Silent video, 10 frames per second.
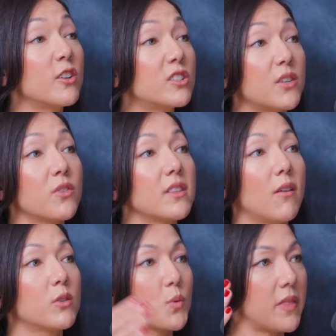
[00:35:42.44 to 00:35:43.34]
And there's different
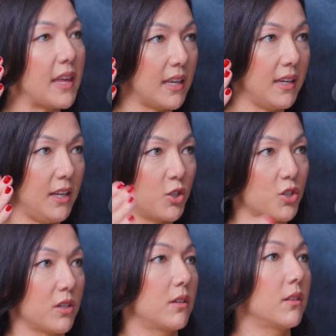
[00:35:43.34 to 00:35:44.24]
levels within
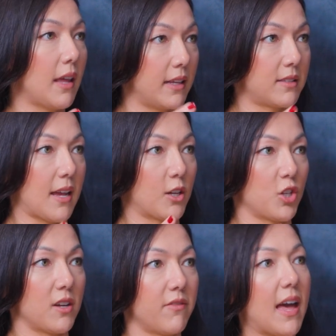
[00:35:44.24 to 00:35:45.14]
each like
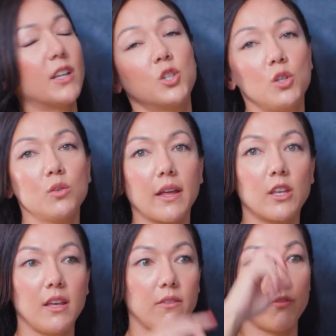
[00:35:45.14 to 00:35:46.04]
section of that too.
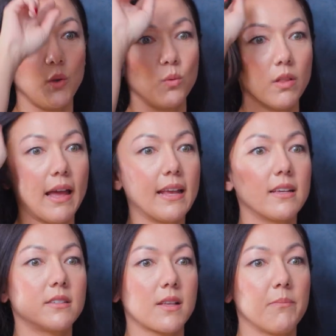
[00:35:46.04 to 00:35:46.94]
Like if you
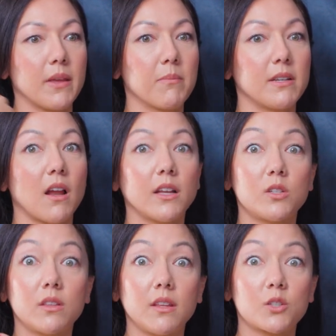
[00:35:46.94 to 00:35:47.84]
like something but
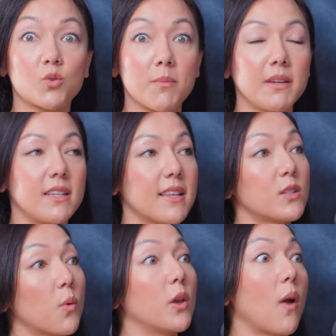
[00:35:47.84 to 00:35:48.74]
not to the extremities,
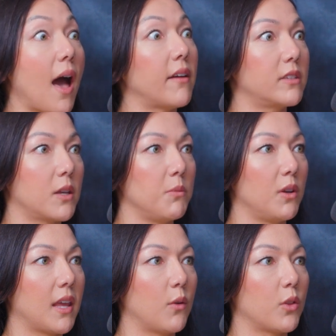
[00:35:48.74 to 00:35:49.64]
that's why you have to
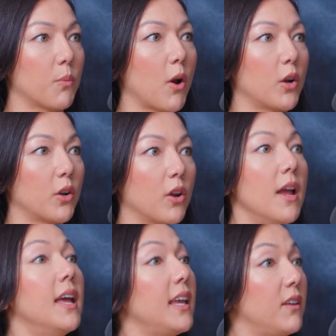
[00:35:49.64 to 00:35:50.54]
communicate with your
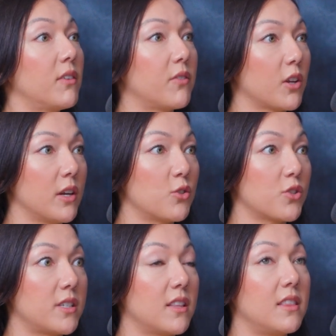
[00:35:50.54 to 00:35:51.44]
partner. Even if they're
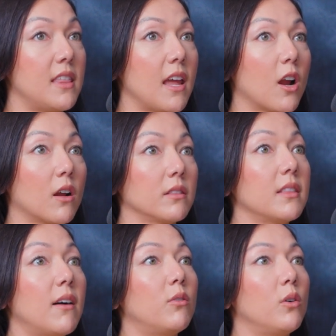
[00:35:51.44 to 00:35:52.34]
interested, their
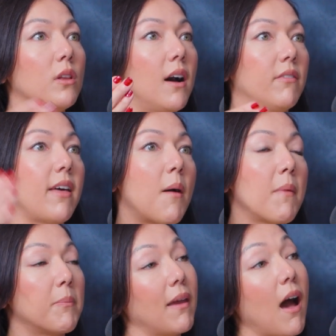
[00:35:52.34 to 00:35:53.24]
level of
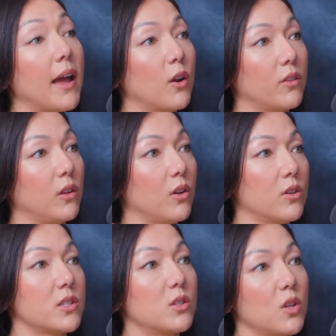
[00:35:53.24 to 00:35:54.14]
that might be higher than
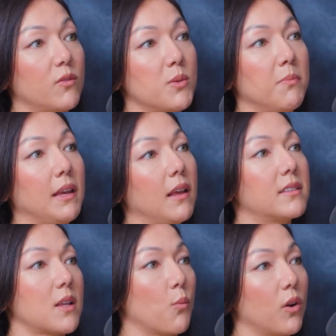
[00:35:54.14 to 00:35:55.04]
yours. And so you have to
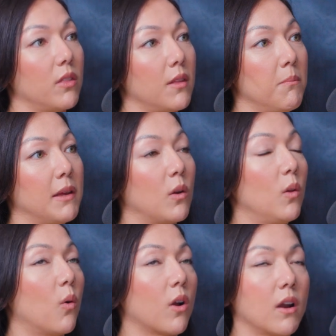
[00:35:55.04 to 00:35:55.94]
meet somewhere in the
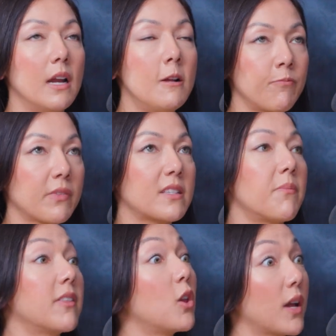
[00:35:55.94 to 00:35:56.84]
middle or
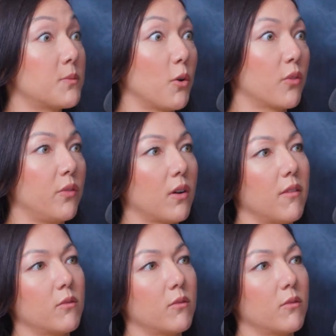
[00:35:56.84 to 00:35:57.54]
something that you guys both feel